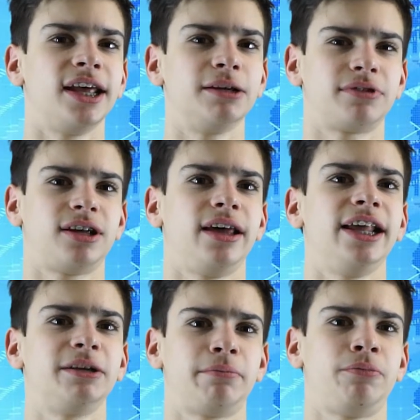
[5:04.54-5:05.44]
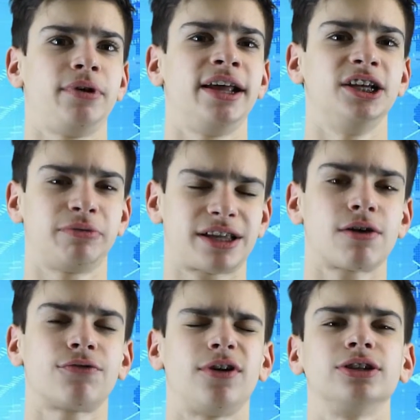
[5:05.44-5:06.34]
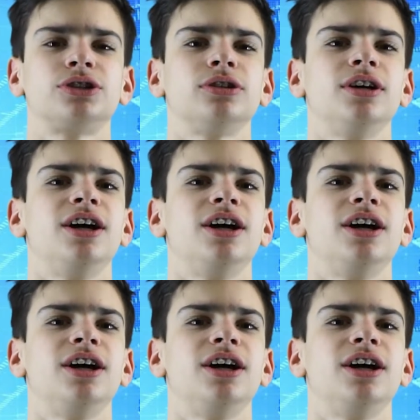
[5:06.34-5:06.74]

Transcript: it is without faults.